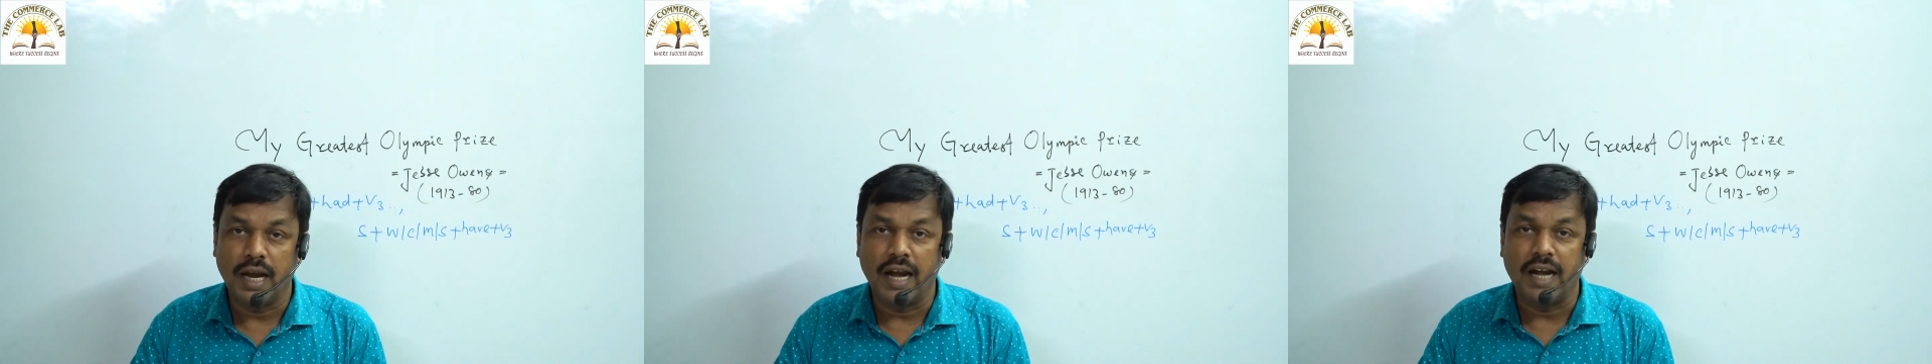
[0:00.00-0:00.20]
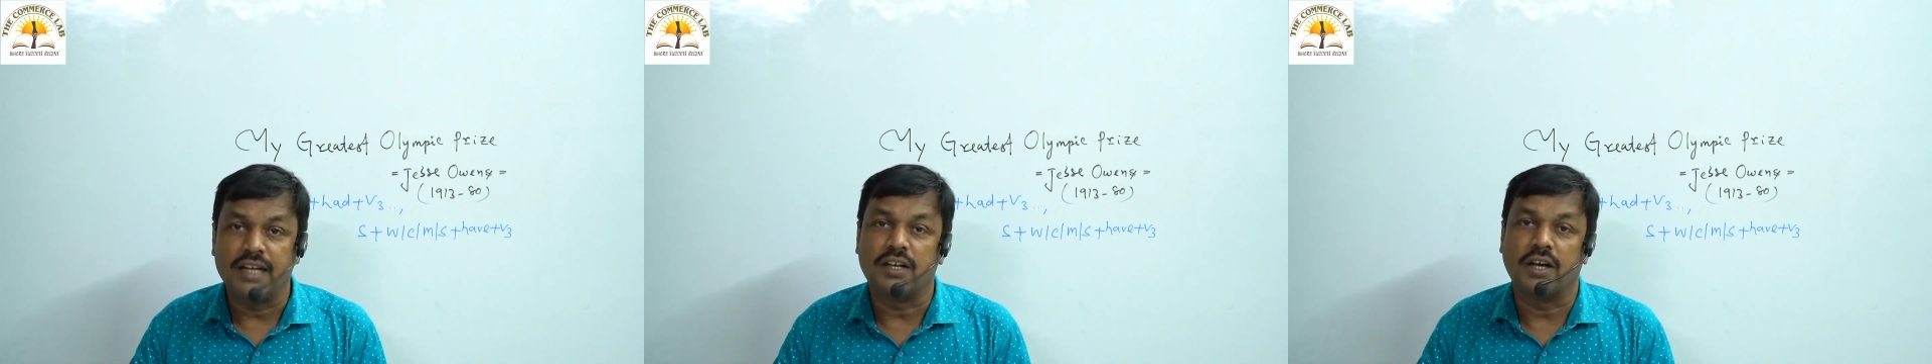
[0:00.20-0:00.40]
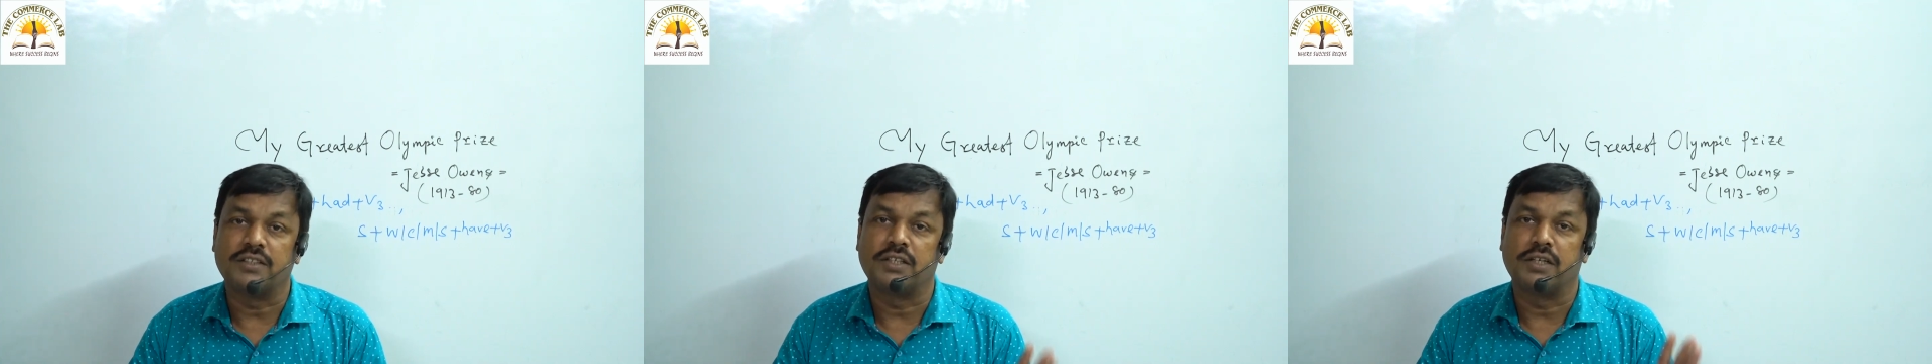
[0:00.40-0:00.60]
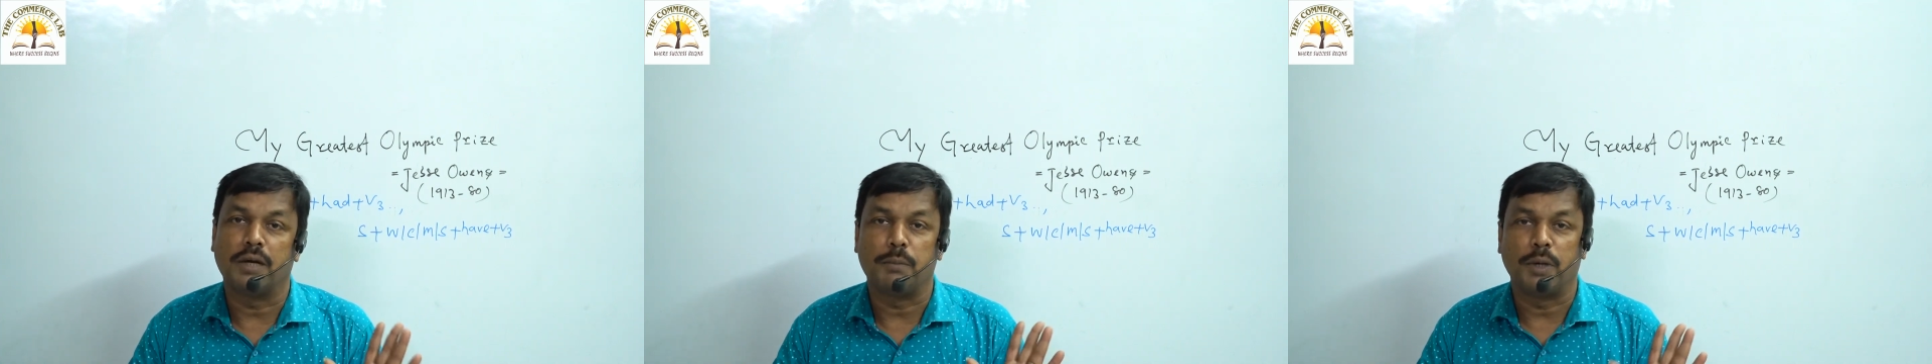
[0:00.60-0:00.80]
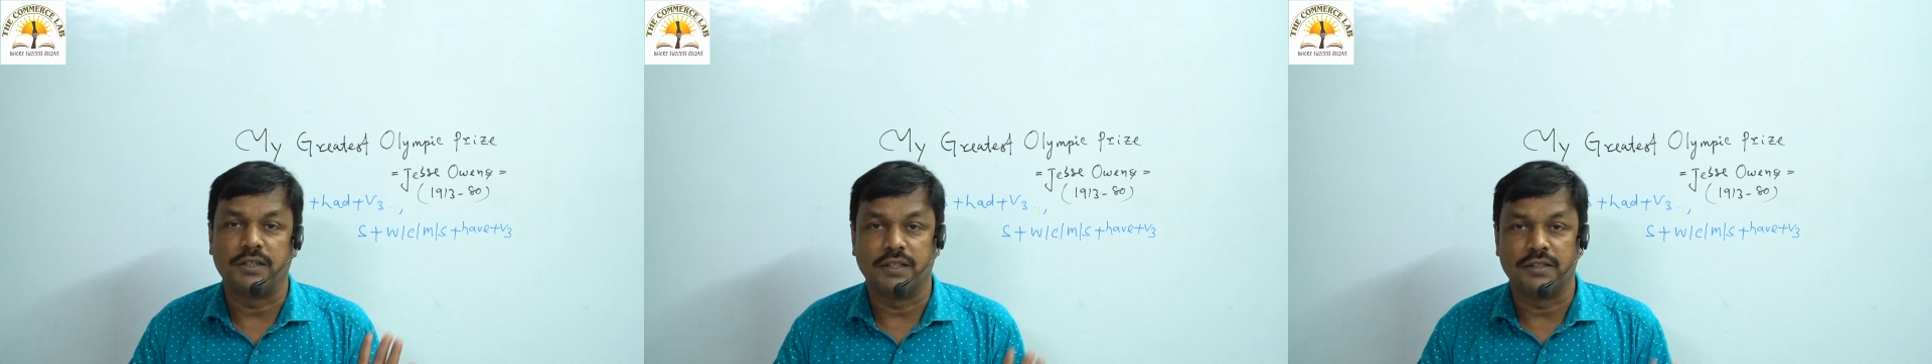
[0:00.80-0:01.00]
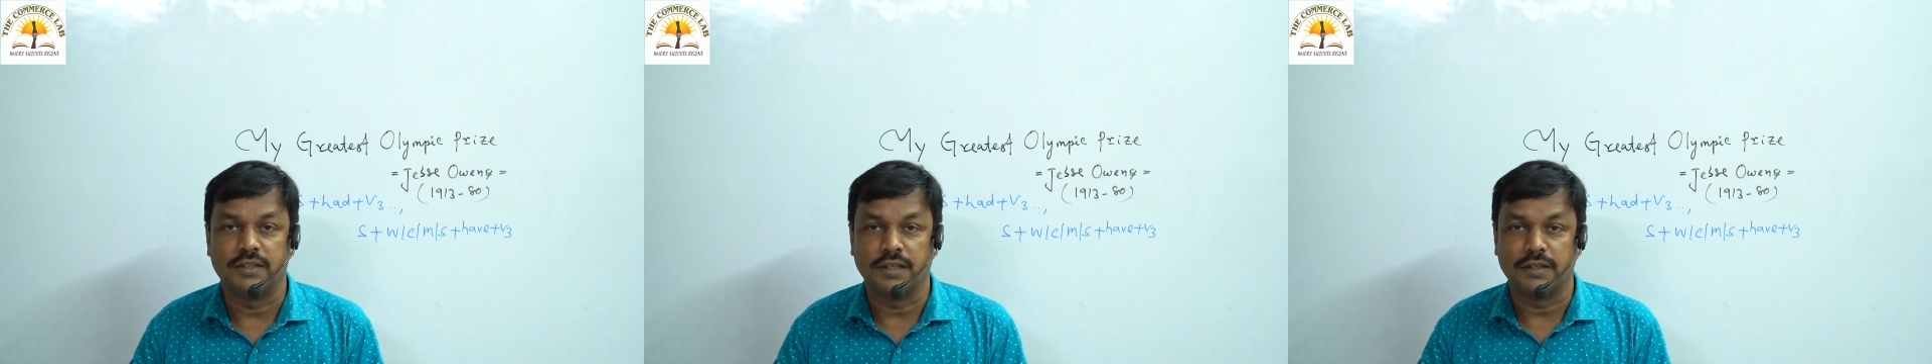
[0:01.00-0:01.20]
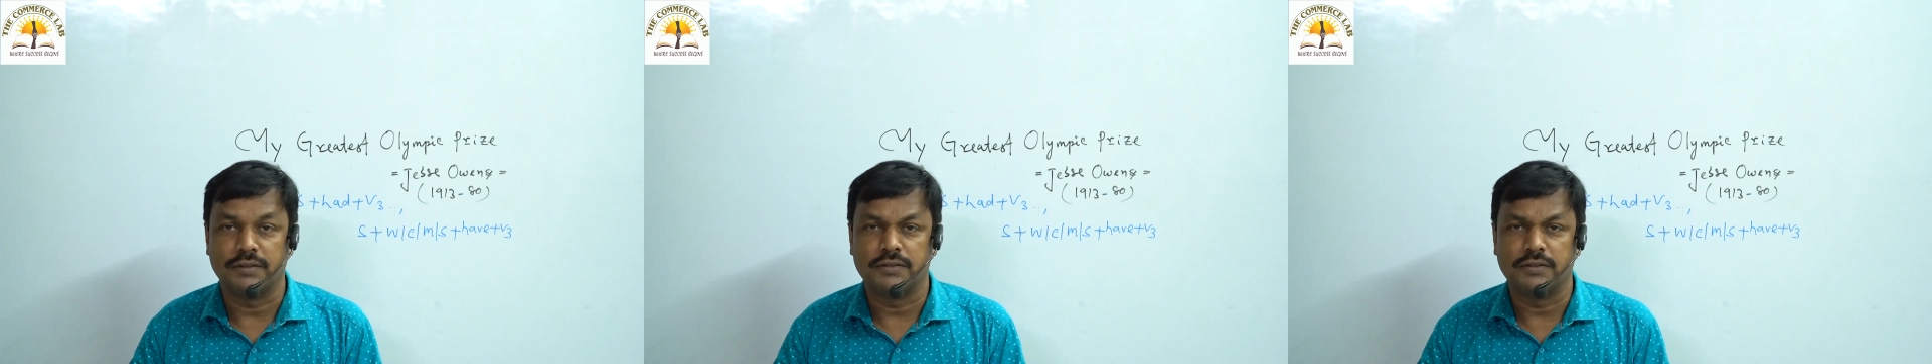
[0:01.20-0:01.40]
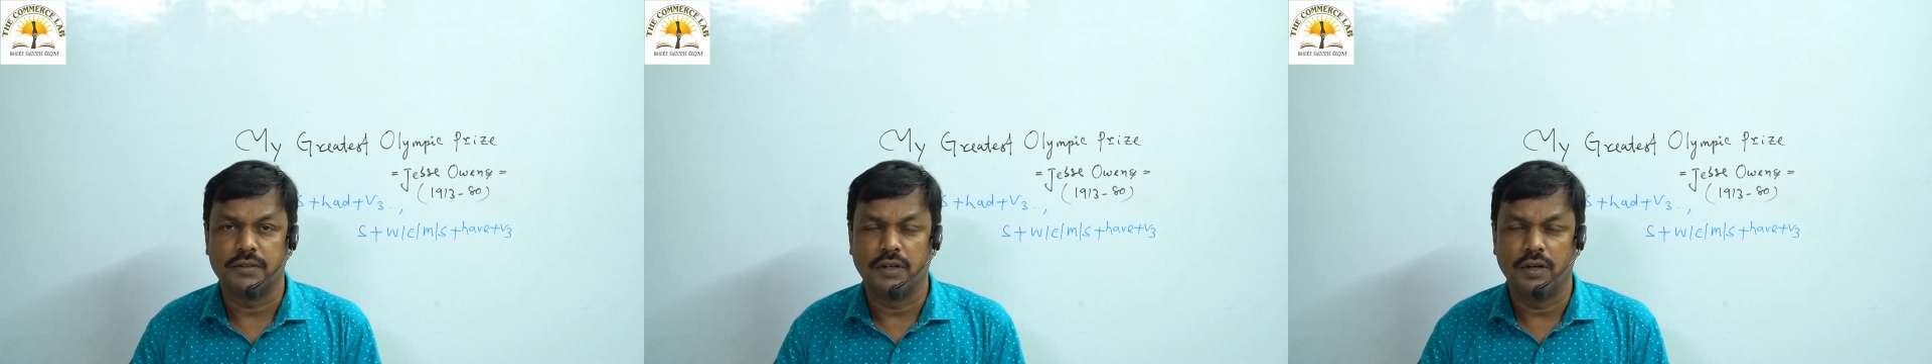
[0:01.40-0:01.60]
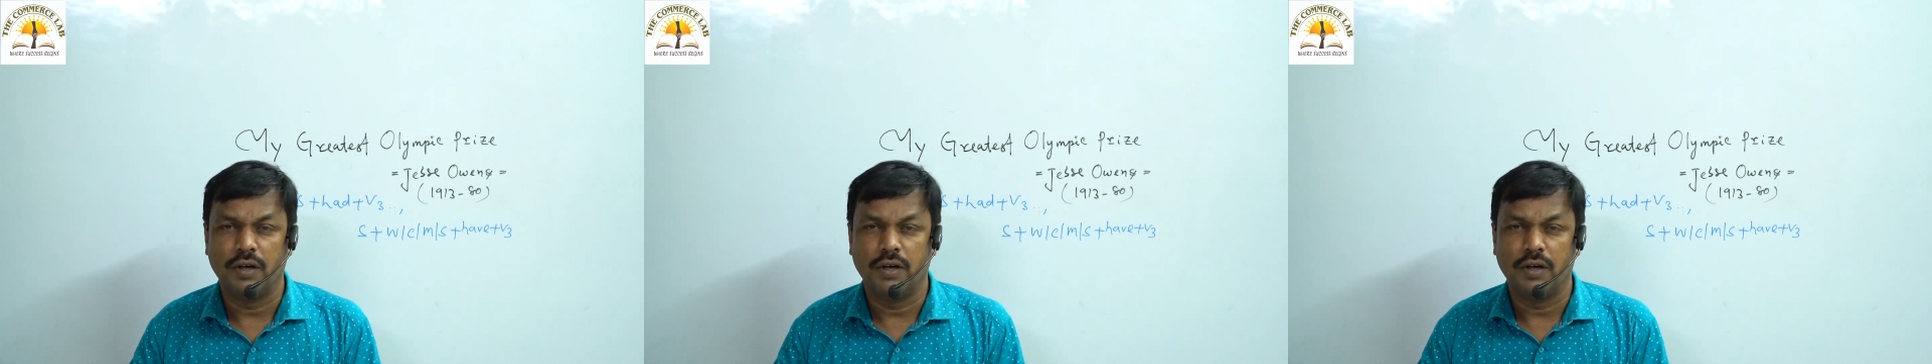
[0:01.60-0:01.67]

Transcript: and dozen of other things.